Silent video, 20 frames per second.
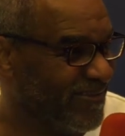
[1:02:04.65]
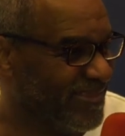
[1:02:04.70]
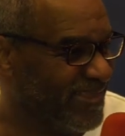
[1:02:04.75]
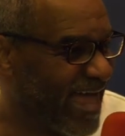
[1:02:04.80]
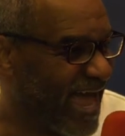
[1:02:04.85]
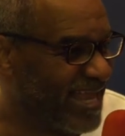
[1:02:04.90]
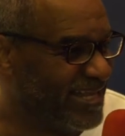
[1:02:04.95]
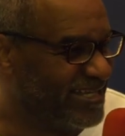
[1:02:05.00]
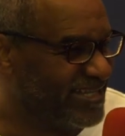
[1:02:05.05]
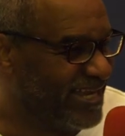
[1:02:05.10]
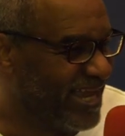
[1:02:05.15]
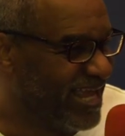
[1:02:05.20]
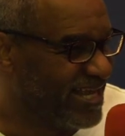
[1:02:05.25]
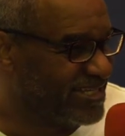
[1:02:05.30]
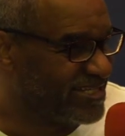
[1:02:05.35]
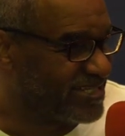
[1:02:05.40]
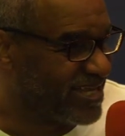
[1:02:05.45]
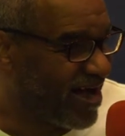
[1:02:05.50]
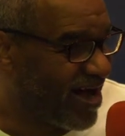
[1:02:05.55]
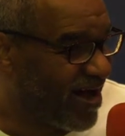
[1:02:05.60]
That day
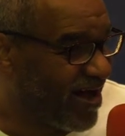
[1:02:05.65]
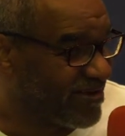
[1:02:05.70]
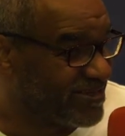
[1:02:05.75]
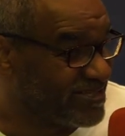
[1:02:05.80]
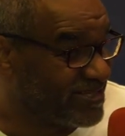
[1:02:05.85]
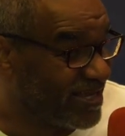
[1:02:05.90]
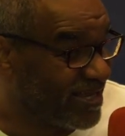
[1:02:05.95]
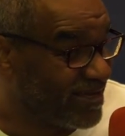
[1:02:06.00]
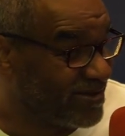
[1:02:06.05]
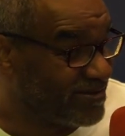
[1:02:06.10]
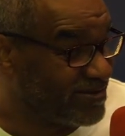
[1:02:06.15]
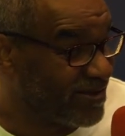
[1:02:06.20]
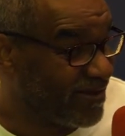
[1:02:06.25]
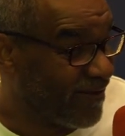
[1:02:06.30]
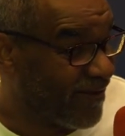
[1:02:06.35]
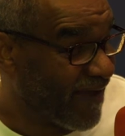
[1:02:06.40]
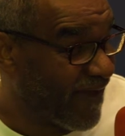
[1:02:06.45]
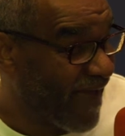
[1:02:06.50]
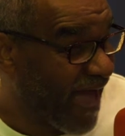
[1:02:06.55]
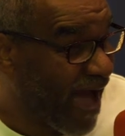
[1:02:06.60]
star says,
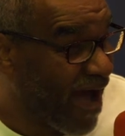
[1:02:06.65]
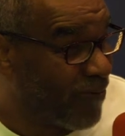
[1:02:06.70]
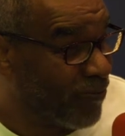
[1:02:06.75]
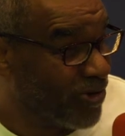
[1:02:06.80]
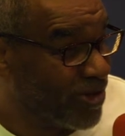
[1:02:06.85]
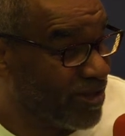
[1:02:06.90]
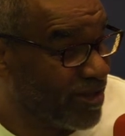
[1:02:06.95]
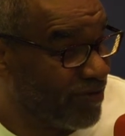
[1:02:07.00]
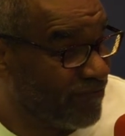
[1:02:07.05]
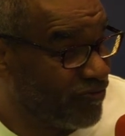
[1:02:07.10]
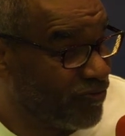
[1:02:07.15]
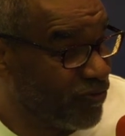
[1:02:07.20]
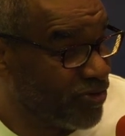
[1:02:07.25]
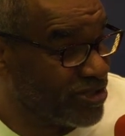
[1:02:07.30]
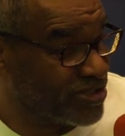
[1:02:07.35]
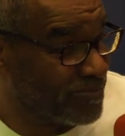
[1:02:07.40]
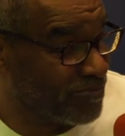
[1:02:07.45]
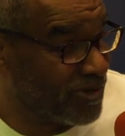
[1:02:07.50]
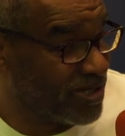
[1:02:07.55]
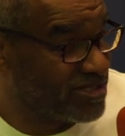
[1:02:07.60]
I will give you
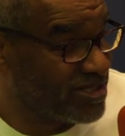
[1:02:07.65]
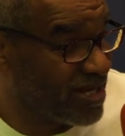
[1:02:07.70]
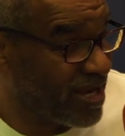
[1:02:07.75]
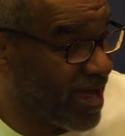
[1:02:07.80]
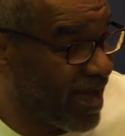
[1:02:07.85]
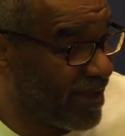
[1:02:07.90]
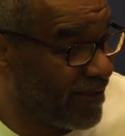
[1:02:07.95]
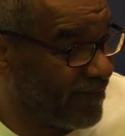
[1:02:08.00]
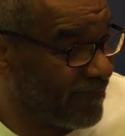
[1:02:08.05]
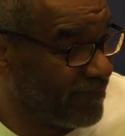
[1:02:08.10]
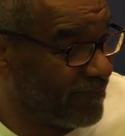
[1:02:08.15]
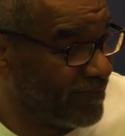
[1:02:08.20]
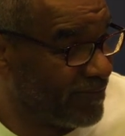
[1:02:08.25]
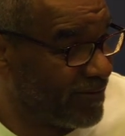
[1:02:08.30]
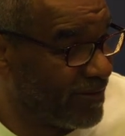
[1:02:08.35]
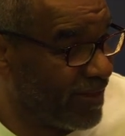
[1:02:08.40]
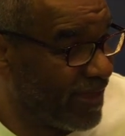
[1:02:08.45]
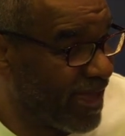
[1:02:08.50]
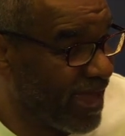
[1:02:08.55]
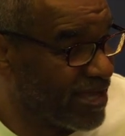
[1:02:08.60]
as much light
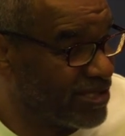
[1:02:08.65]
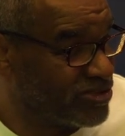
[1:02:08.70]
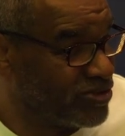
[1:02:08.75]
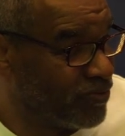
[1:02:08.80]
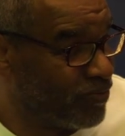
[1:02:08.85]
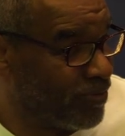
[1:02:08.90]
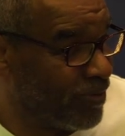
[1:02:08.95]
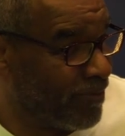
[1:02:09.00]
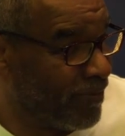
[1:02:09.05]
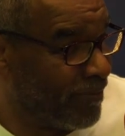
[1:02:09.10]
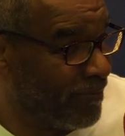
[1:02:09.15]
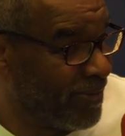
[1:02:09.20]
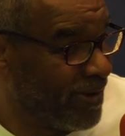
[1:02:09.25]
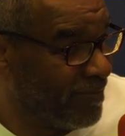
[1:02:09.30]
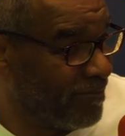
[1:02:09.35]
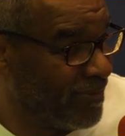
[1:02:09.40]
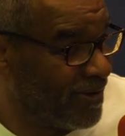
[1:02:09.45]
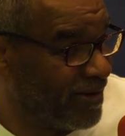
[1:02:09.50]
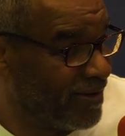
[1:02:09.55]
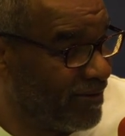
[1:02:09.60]
as you will
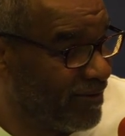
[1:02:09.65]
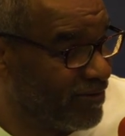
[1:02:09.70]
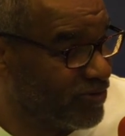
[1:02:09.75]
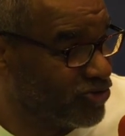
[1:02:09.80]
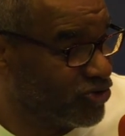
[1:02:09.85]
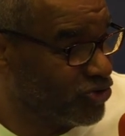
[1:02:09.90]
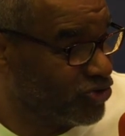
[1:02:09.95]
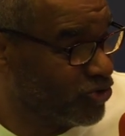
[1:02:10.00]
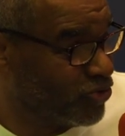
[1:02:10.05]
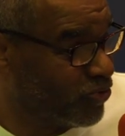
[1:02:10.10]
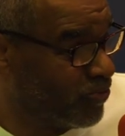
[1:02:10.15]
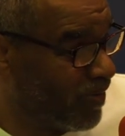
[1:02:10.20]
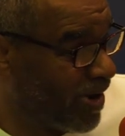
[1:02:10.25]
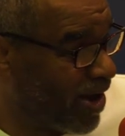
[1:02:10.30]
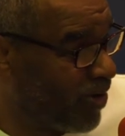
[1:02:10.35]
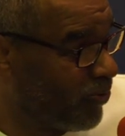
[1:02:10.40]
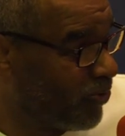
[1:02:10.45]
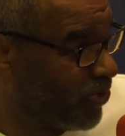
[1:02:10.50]
permit me to do my